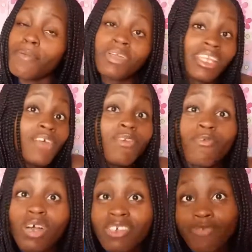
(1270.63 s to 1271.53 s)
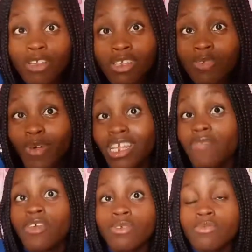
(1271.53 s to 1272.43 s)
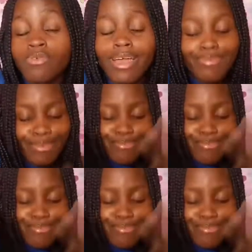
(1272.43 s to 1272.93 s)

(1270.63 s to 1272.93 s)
I mean, if you watch this video to this point and you don't subscribe,